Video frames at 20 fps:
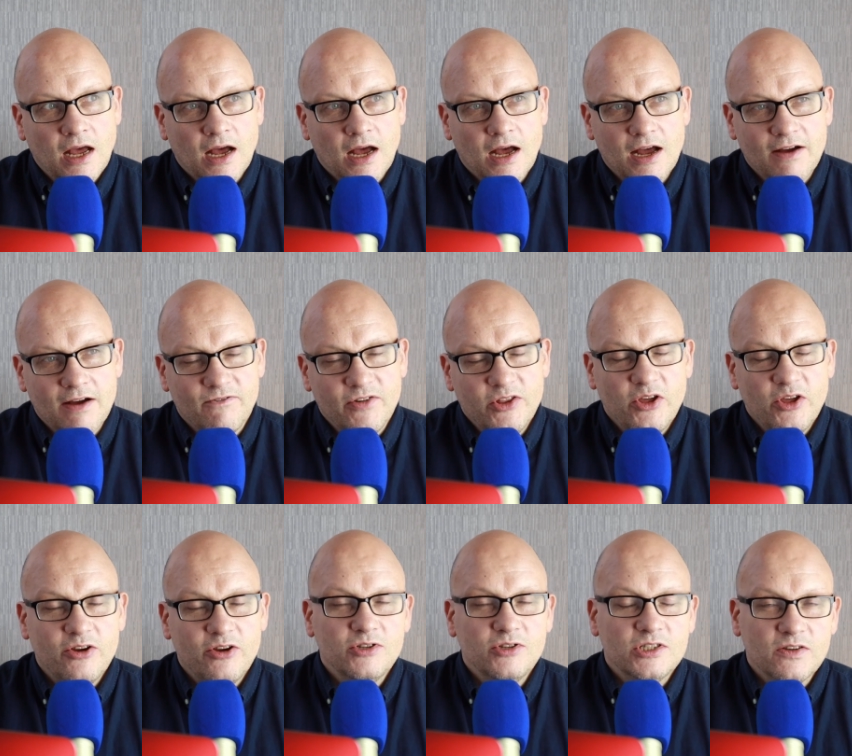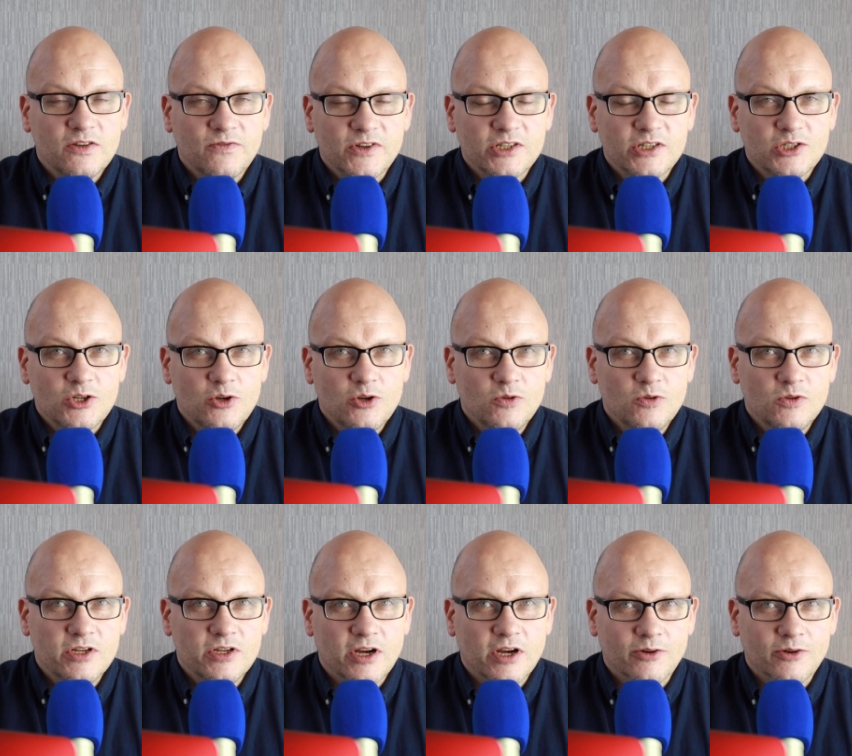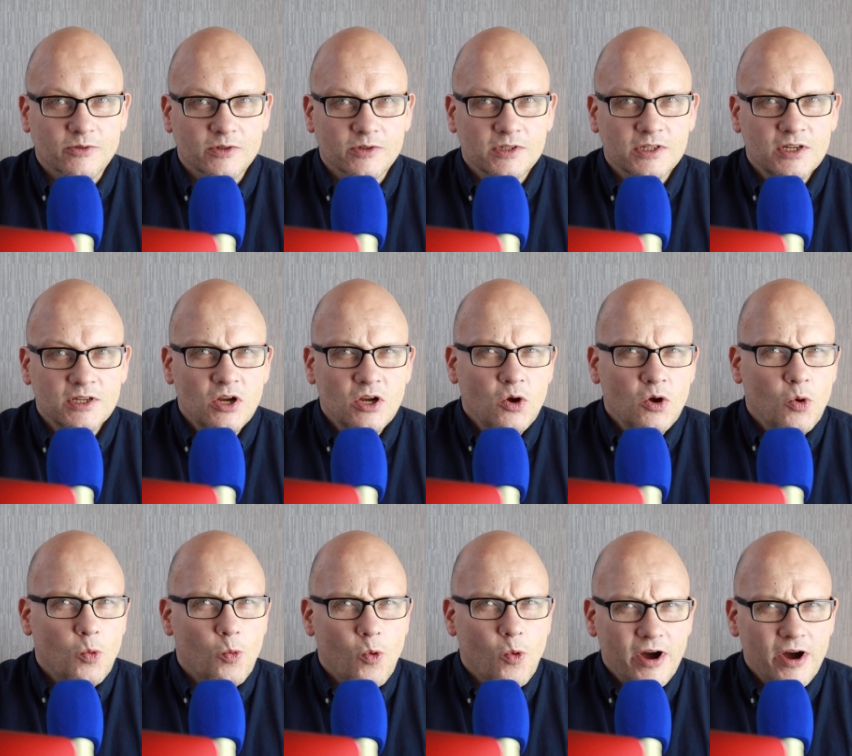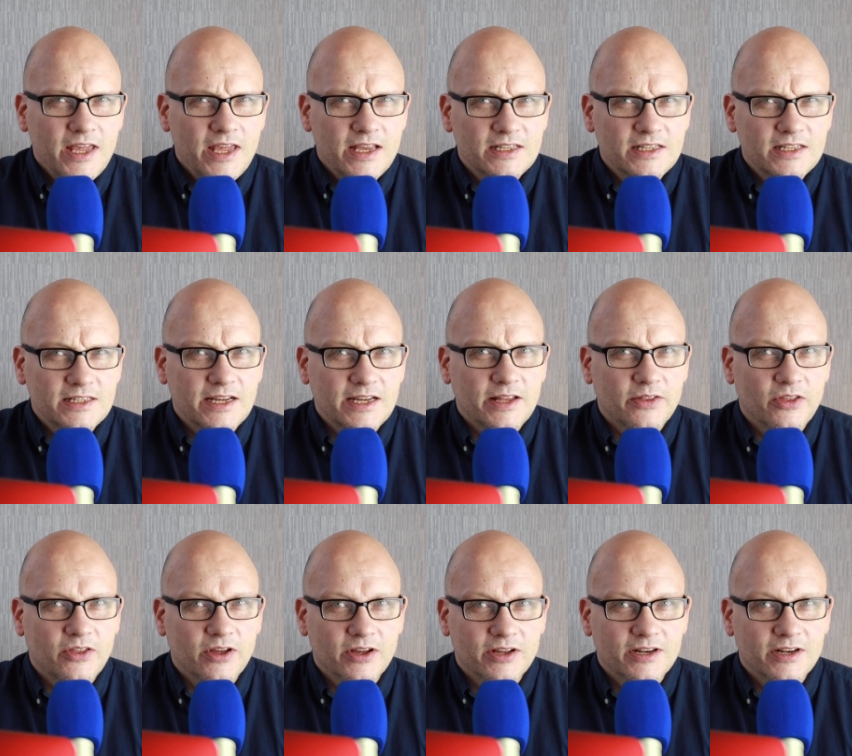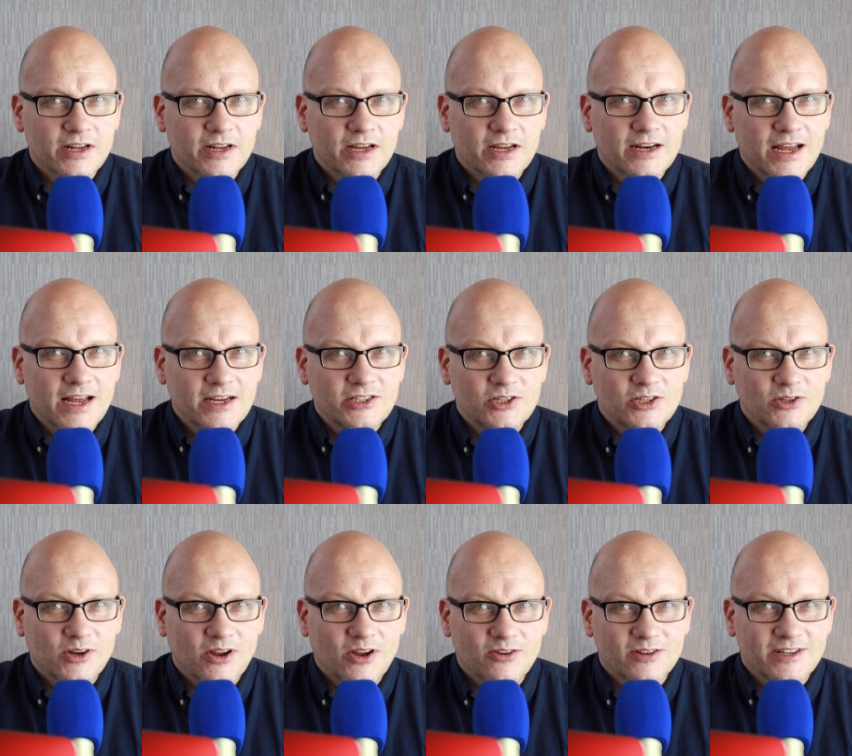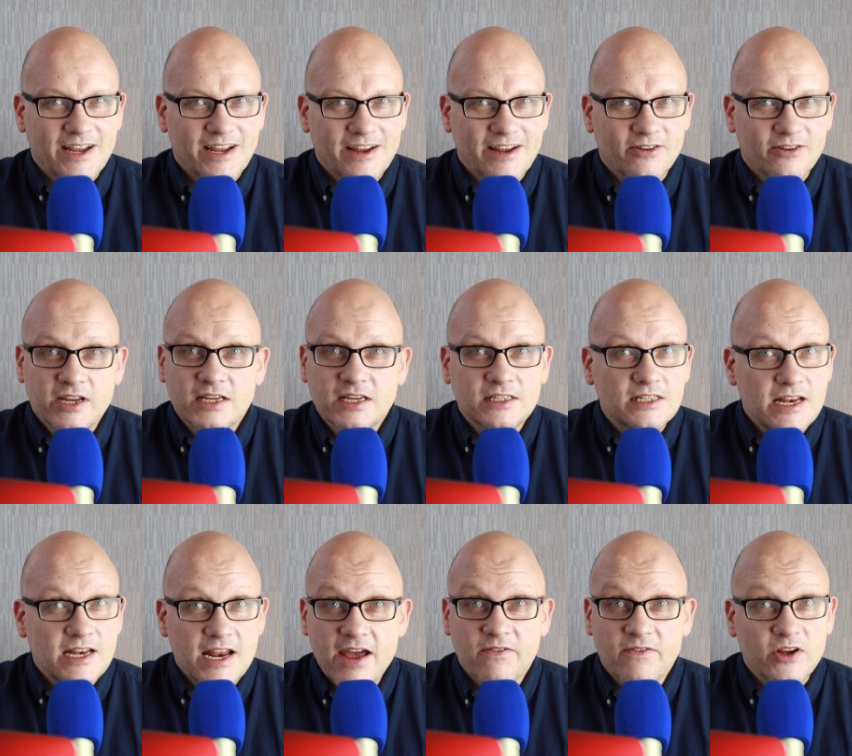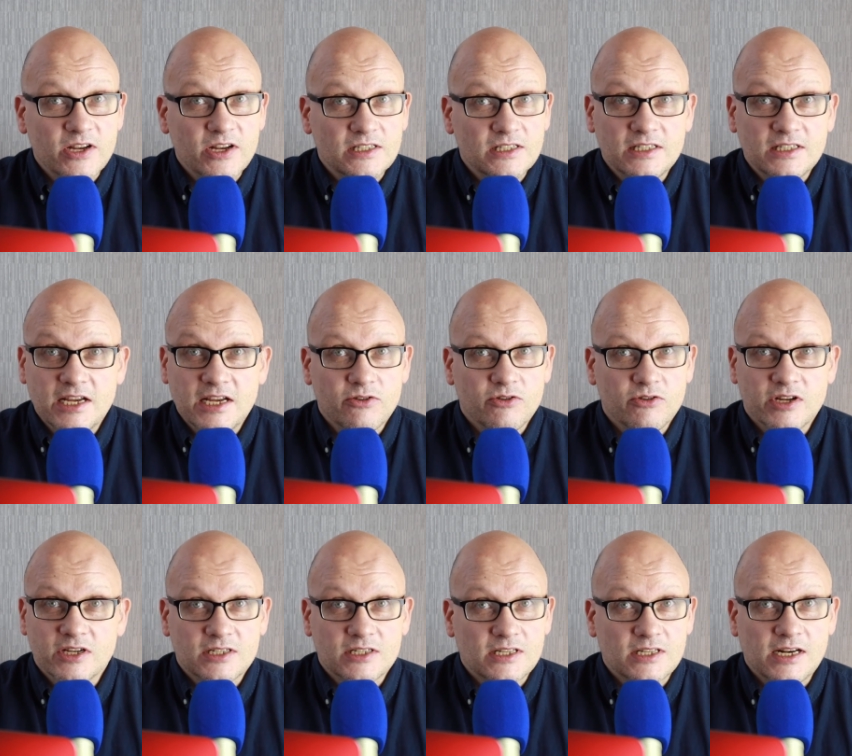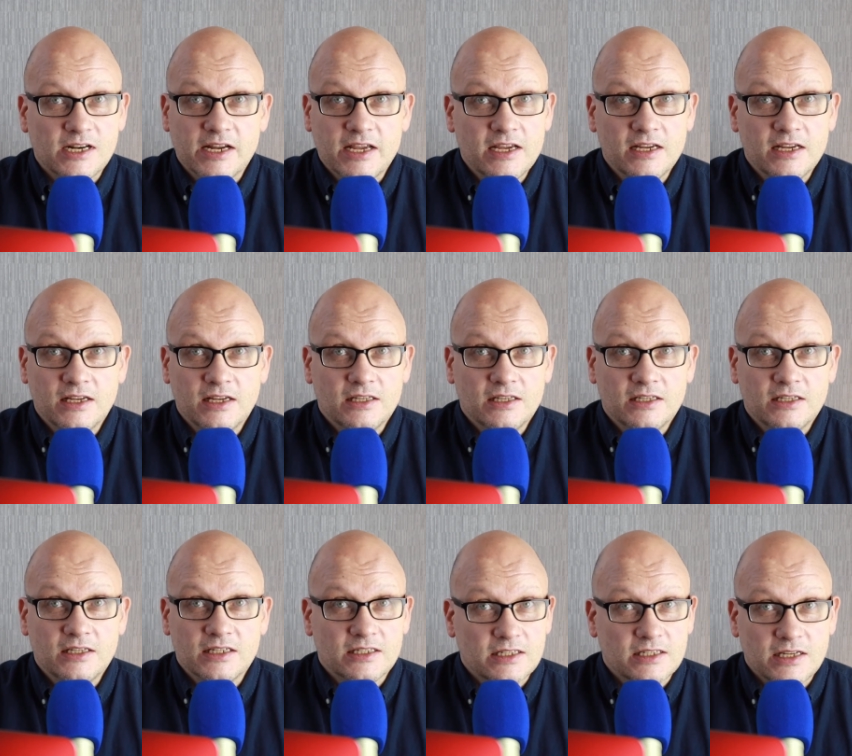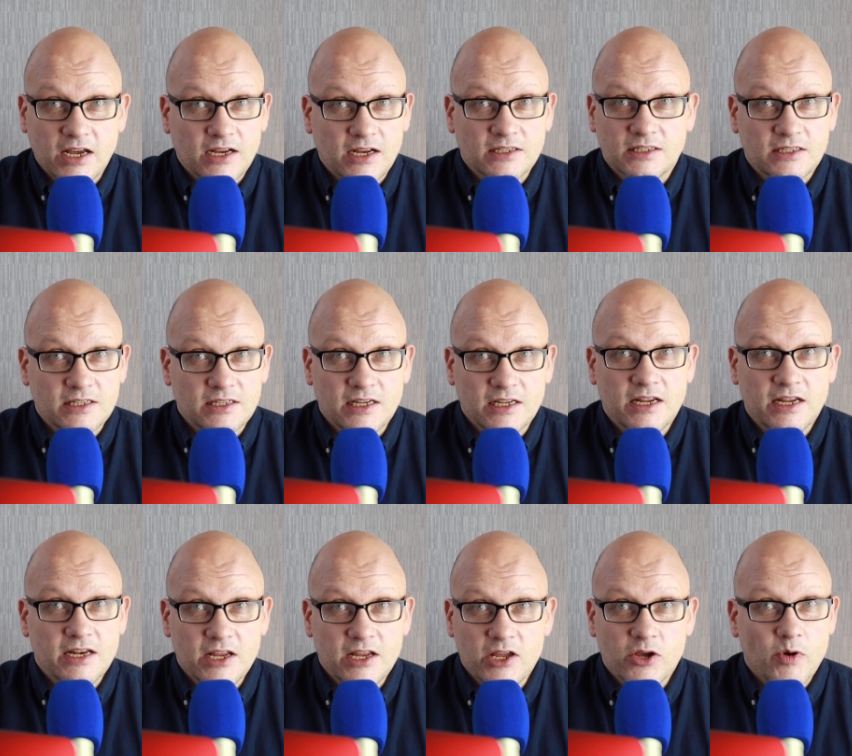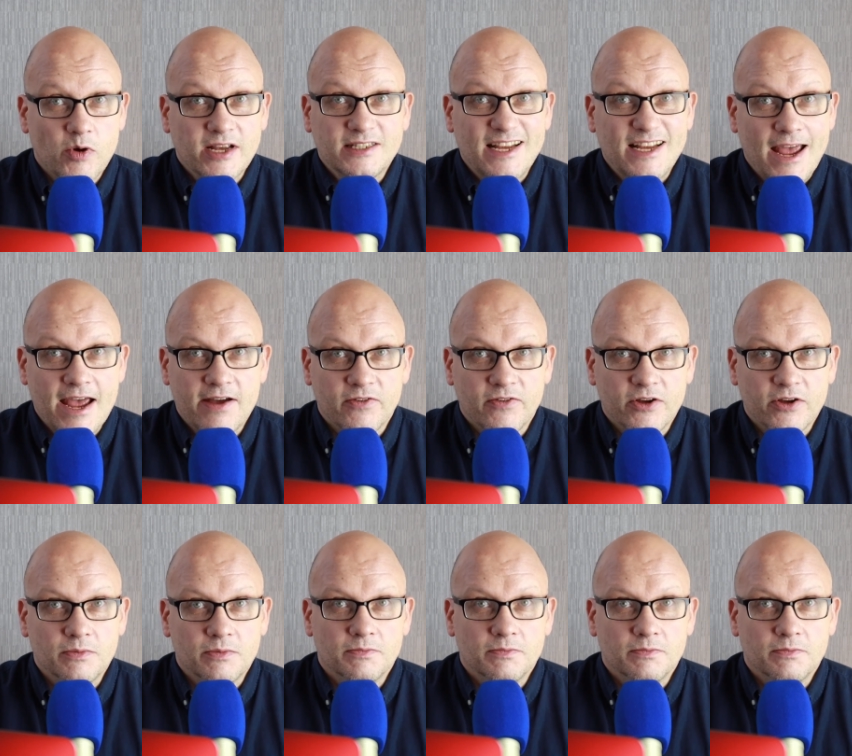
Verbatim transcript: Uh, for those of us who don't, why is it that a national lockdown is never seriously discussed in the US ever?